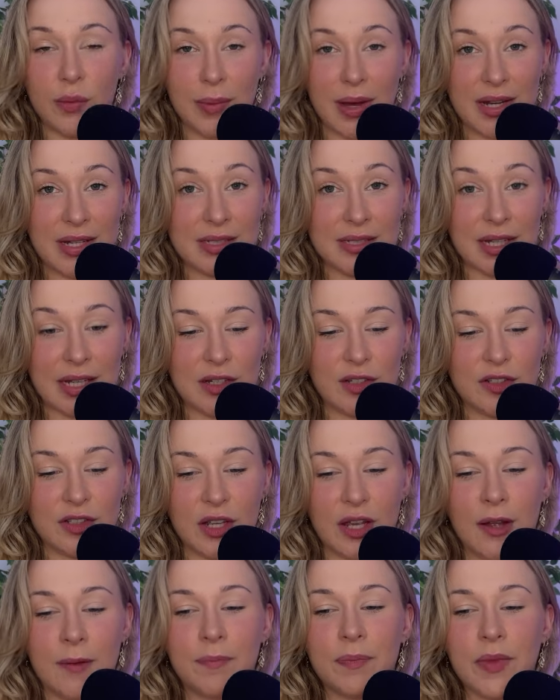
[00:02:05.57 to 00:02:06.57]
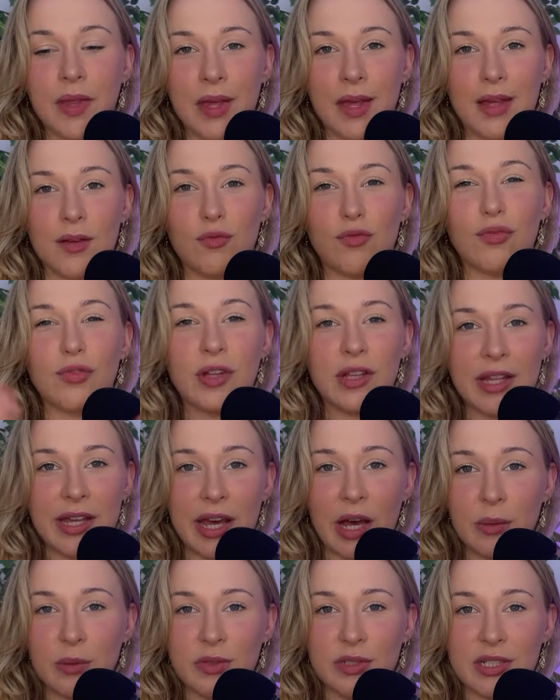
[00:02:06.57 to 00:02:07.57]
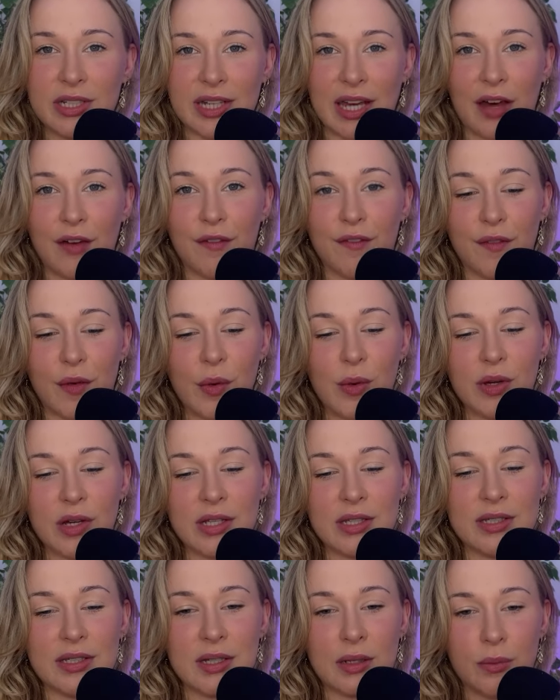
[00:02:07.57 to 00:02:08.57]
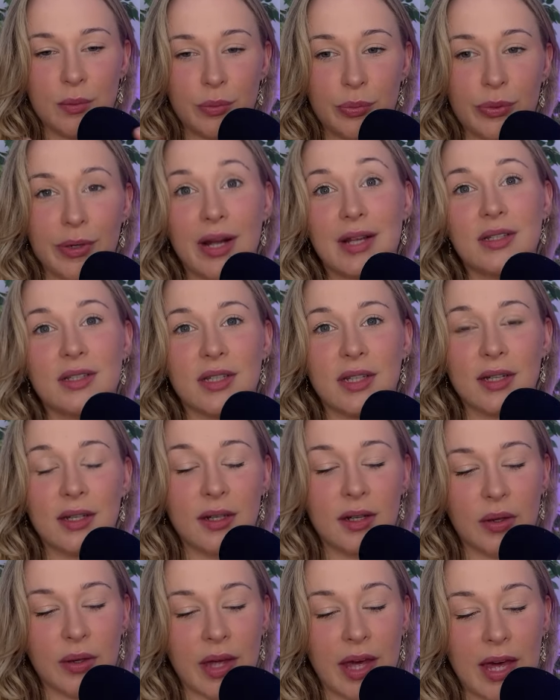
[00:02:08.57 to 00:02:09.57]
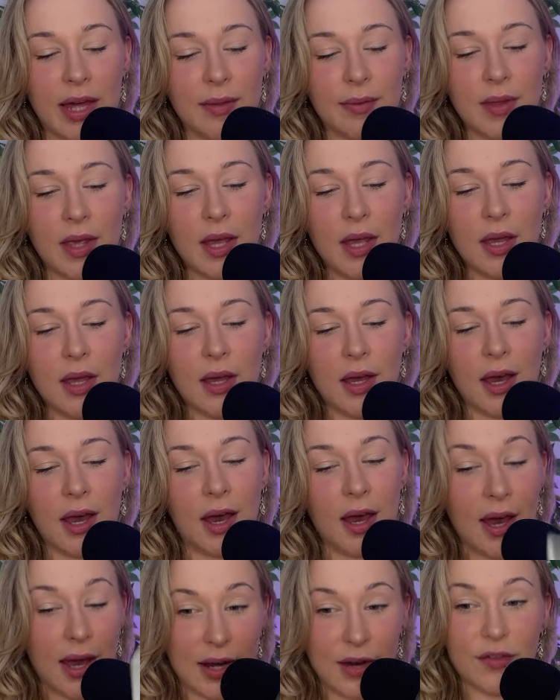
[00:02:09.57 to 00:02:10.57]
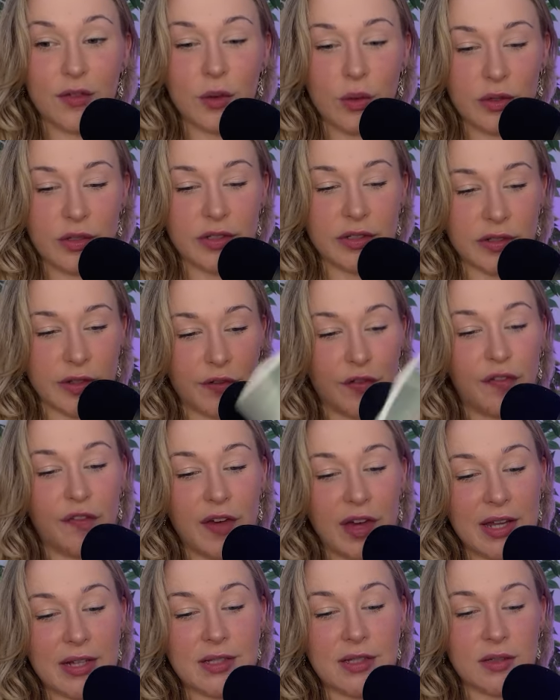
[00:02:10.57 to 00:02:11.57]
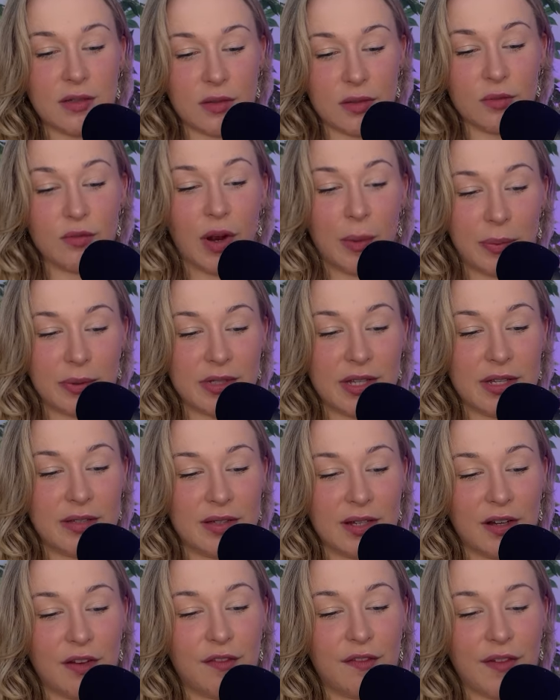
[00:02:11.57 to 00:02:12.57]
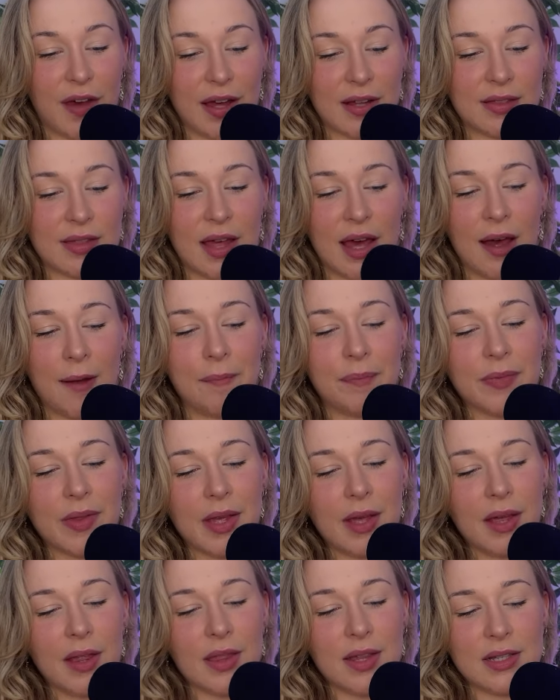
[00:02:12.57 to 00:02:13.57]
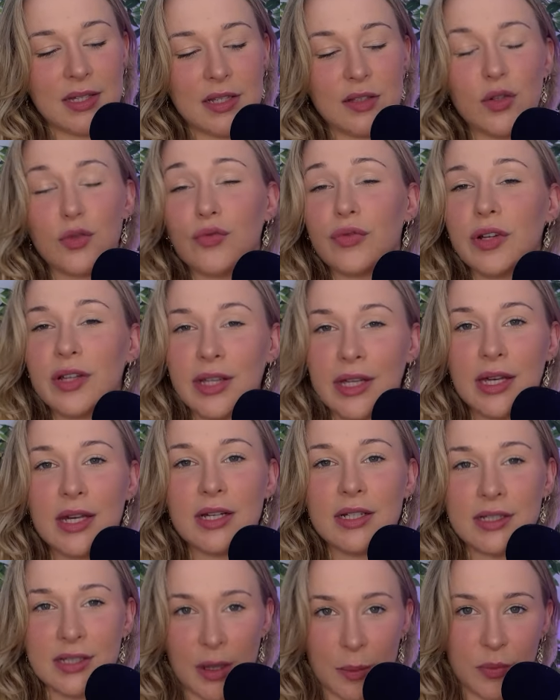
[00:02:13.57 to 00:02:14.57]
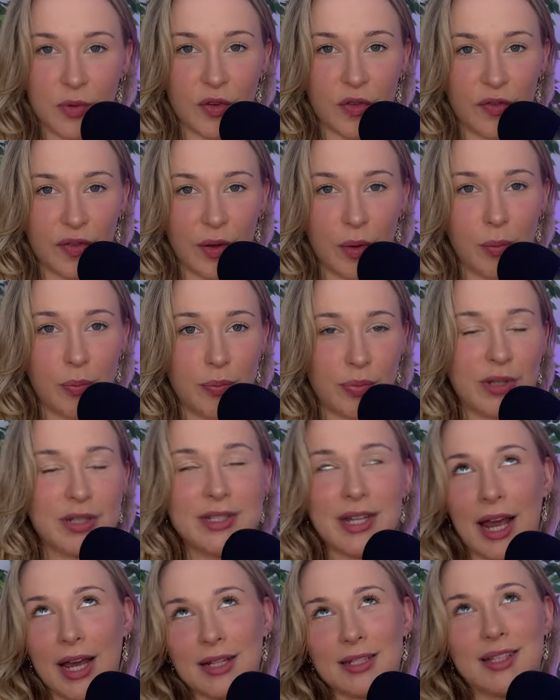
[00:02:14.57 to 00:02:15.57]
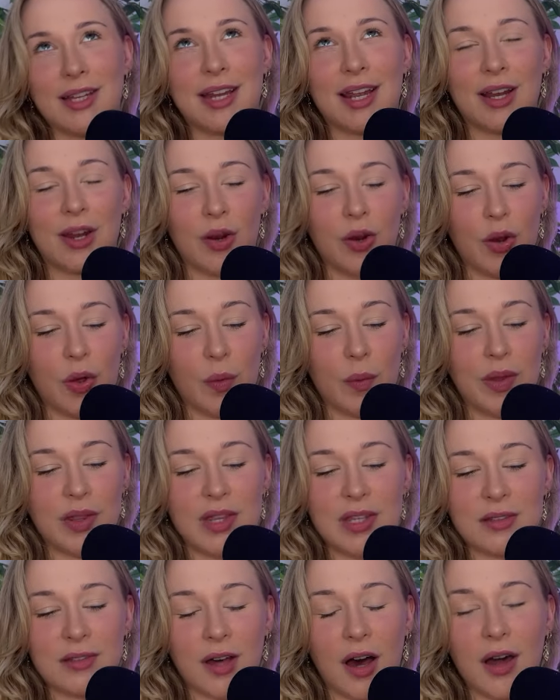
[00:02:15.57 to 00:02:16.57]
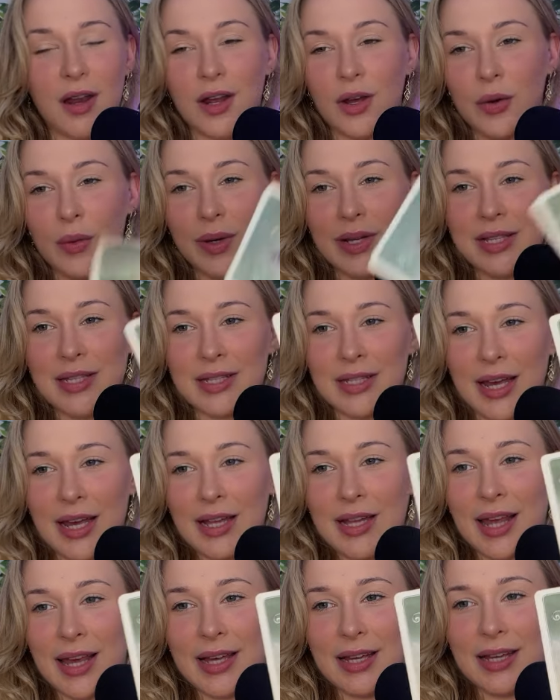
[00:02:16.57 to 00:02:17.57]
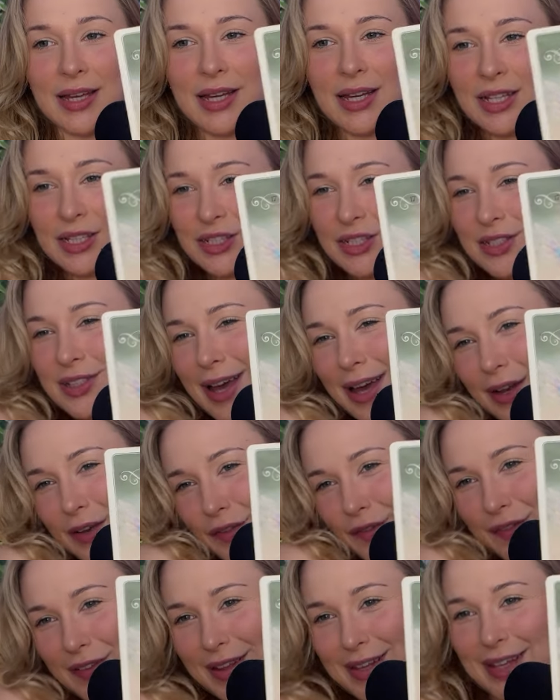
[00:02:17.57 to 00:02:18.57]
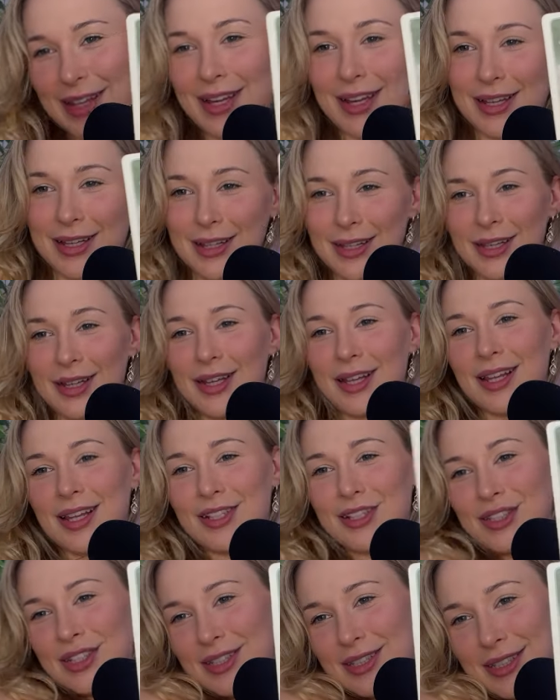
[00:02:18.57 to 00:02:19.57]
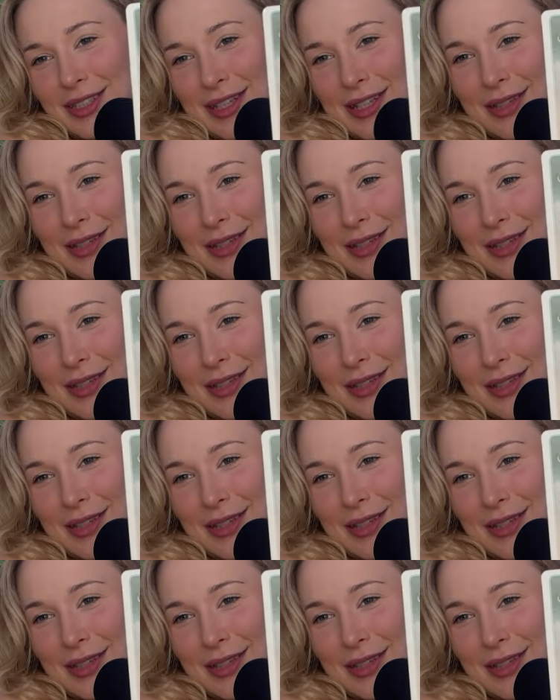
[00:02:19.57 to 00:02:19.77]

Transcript: a meditation. Really helps you to get focused and present, okay? And of course, the Fates representing the fact that this is a really good time to feel protected. I don't know. With this card, I always say, like, she's kind of feeling like she's